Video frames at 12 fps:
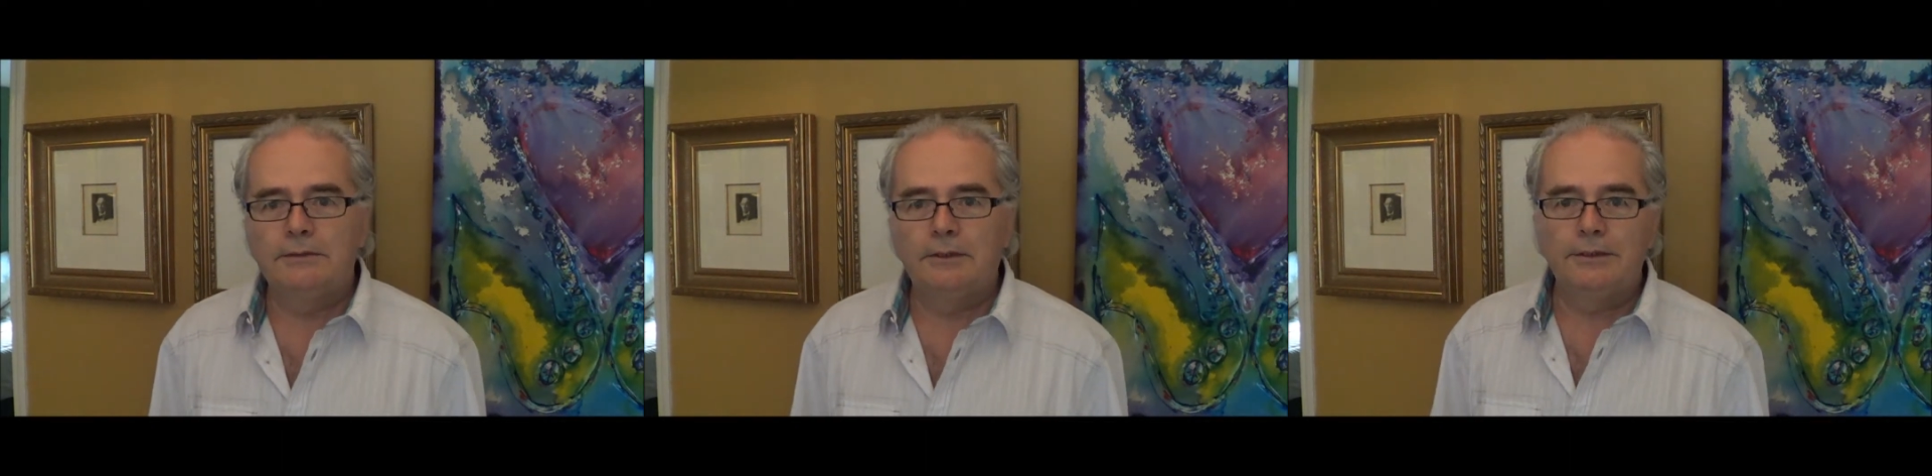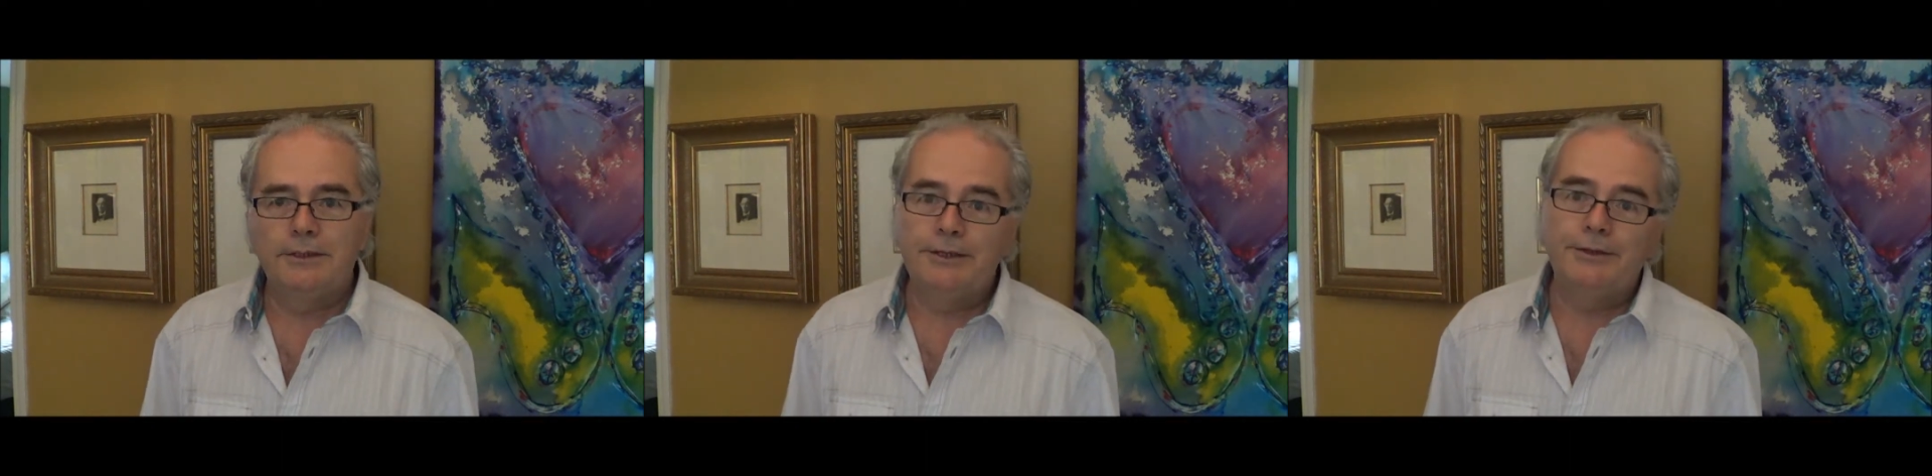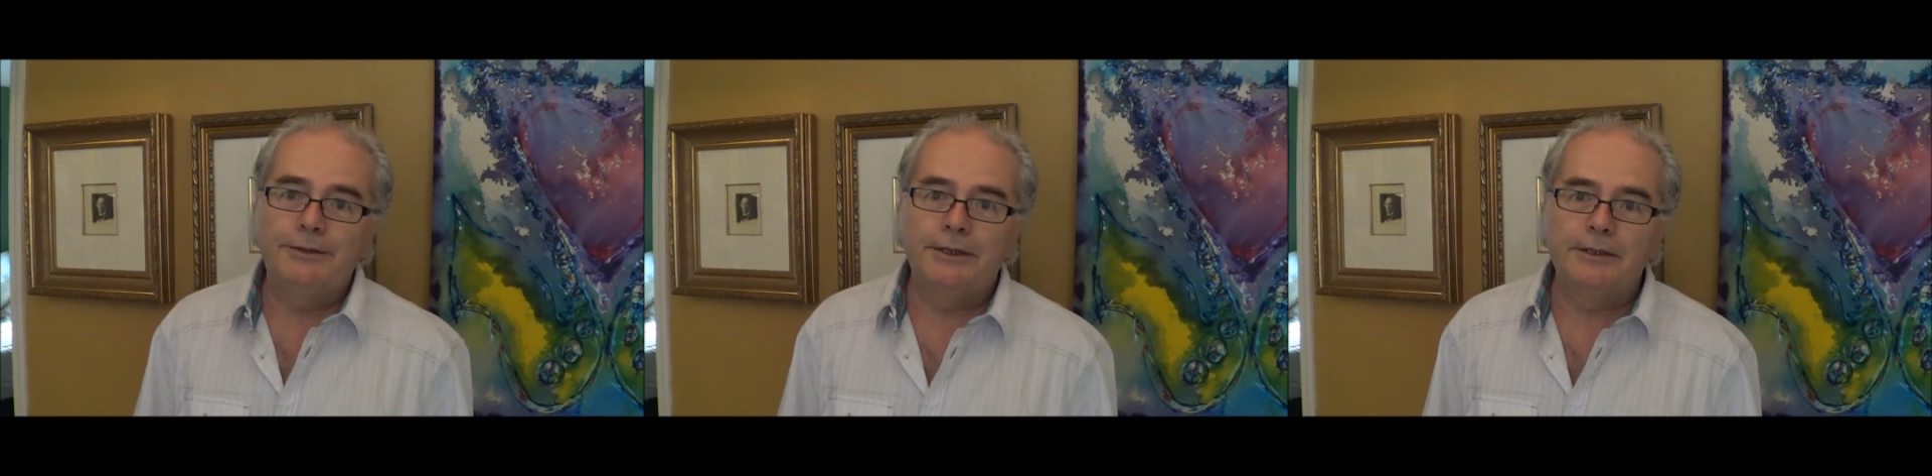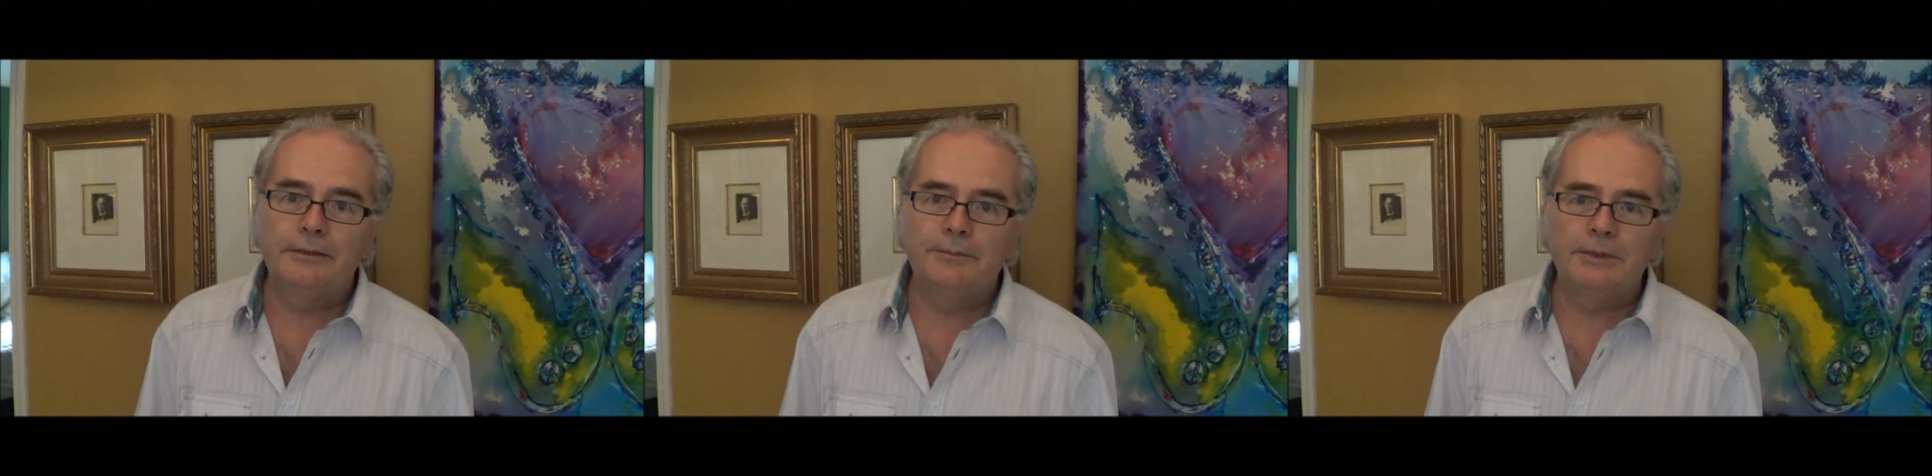on the
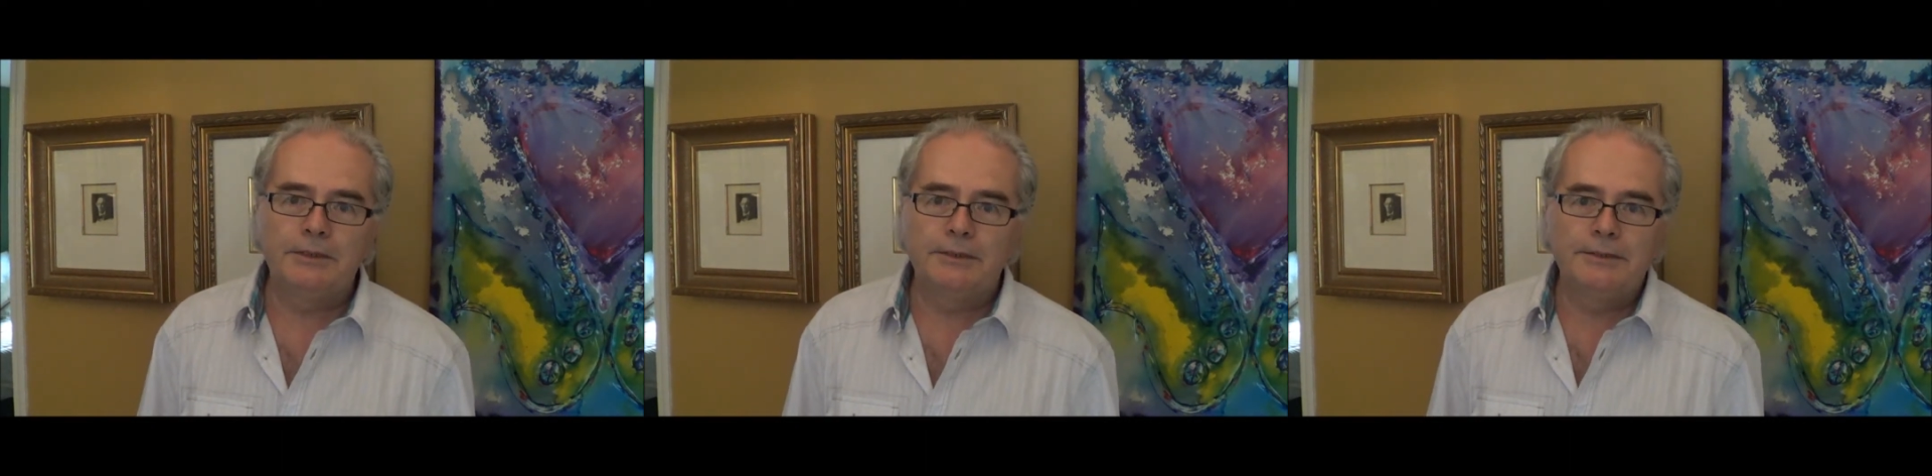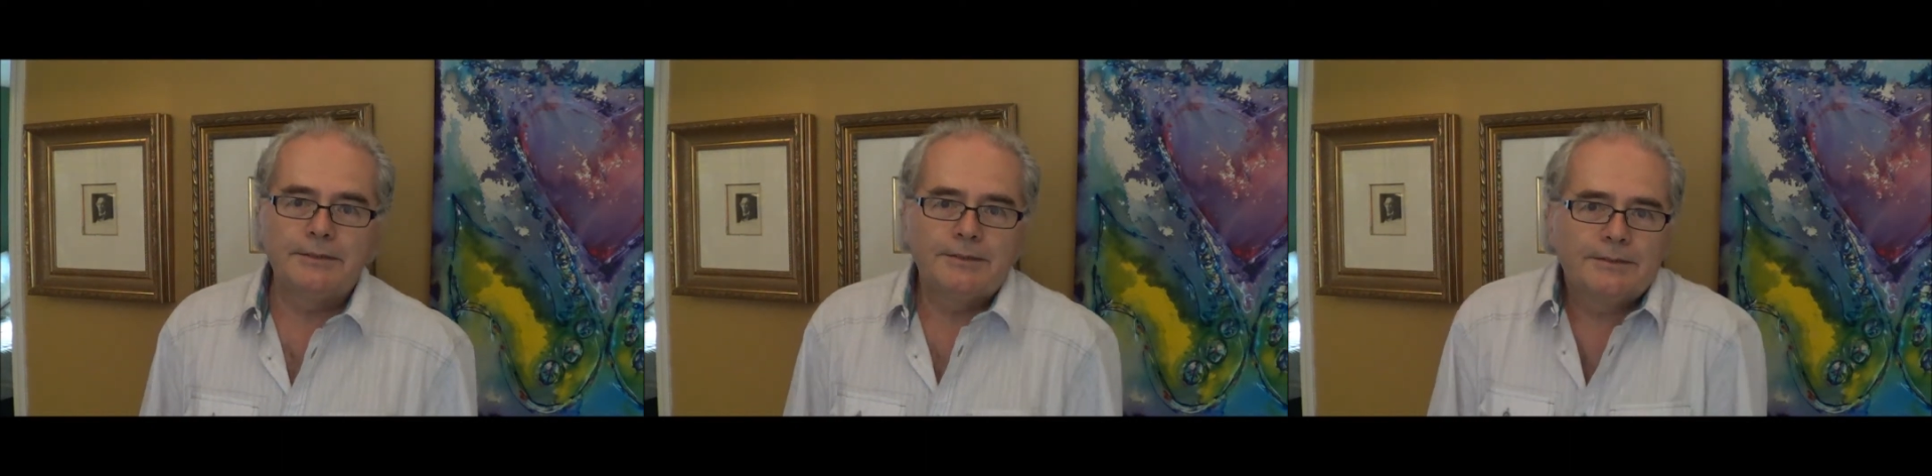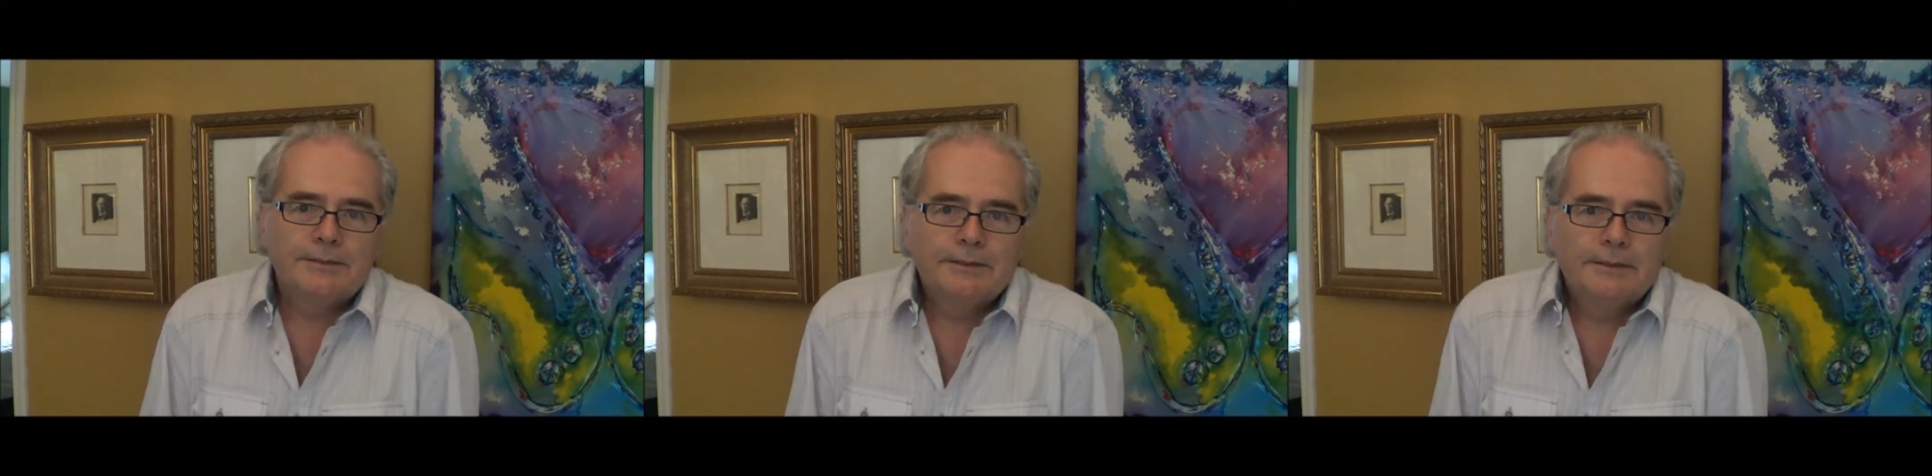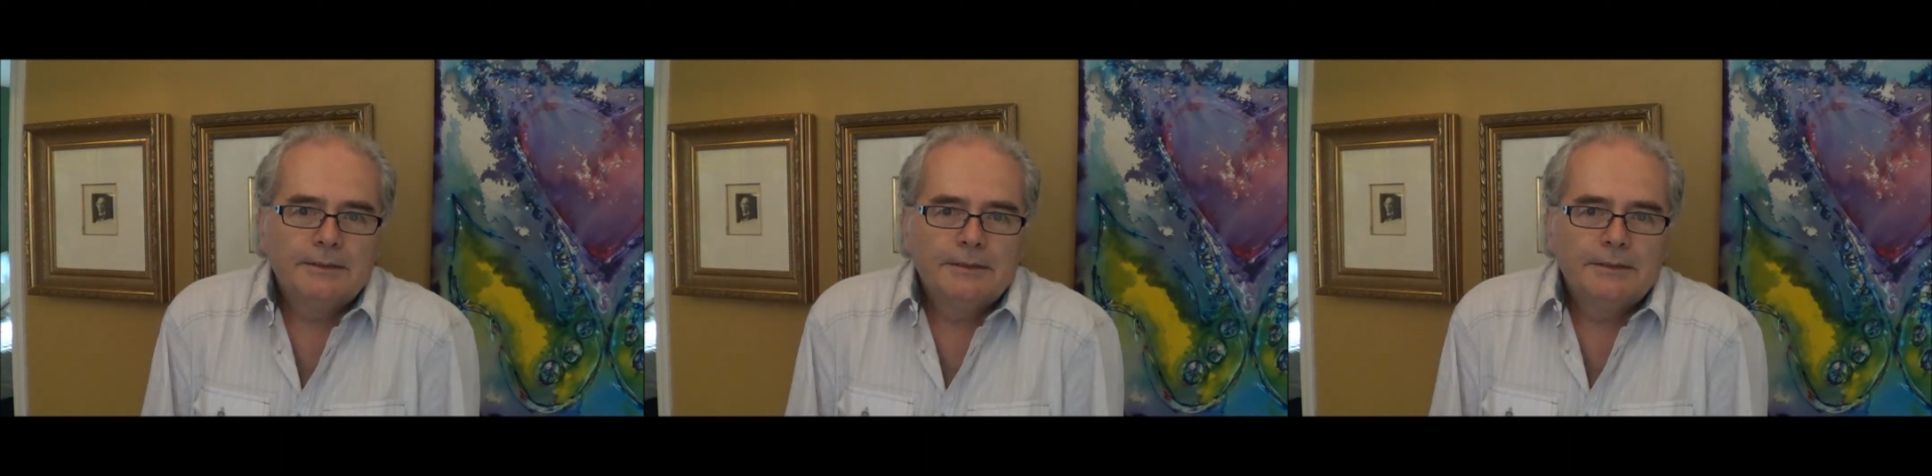internet because